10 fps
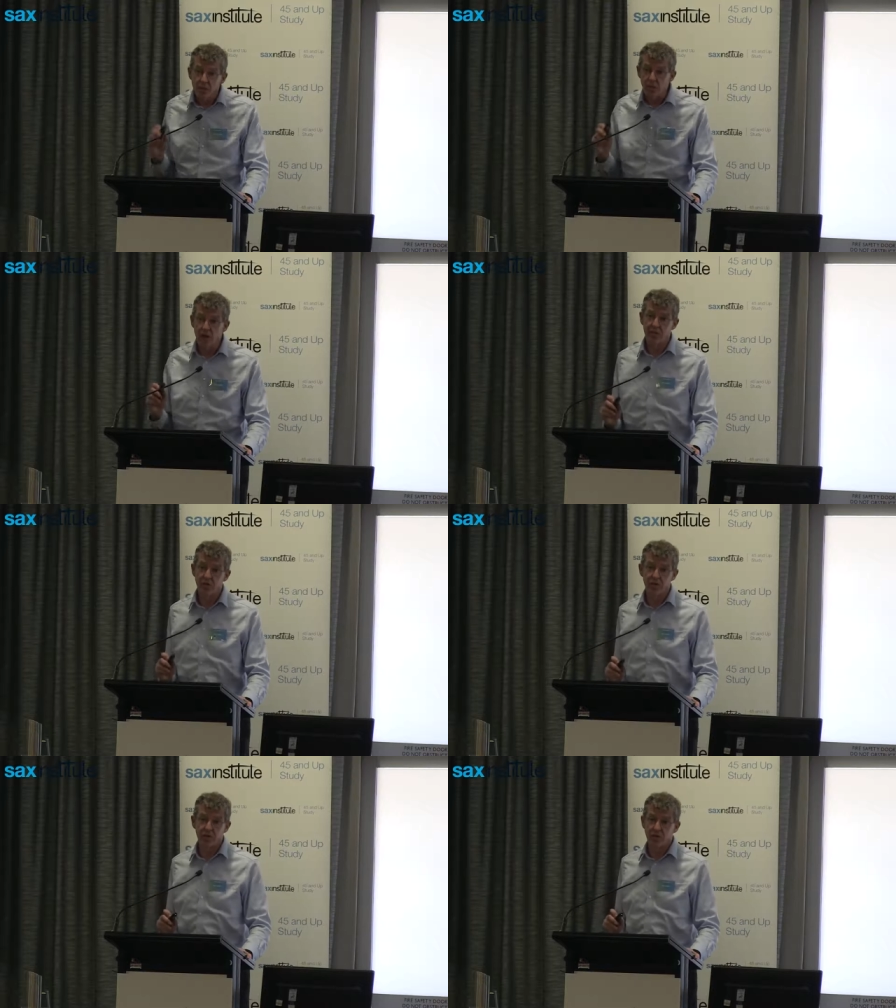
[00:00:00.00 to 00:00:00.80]
two
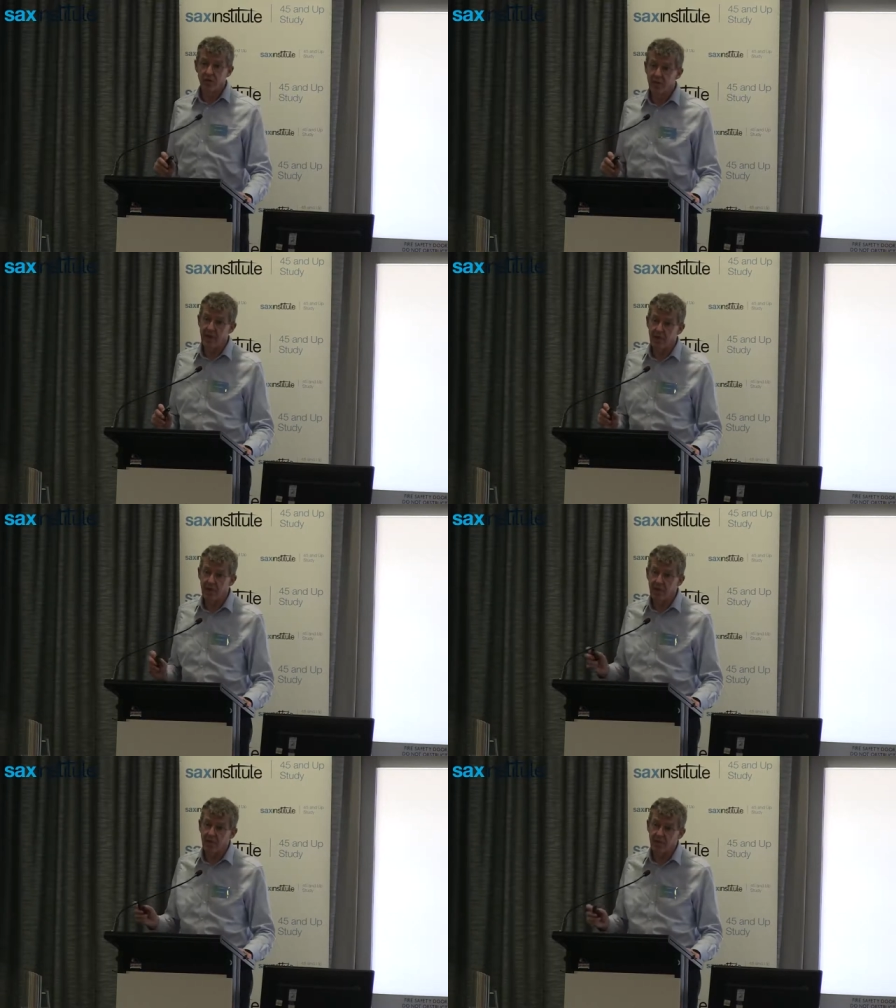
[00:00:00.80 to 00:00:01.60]
revolutions made a
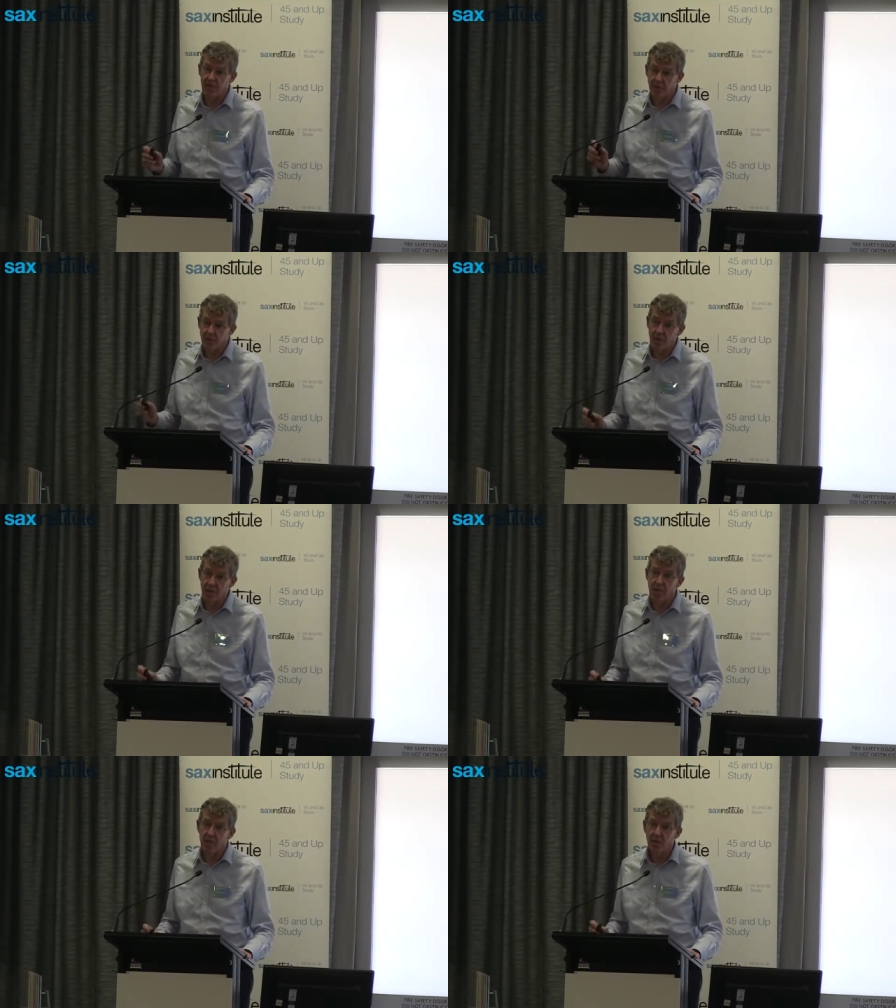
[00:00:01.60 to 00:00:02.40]
big difference. One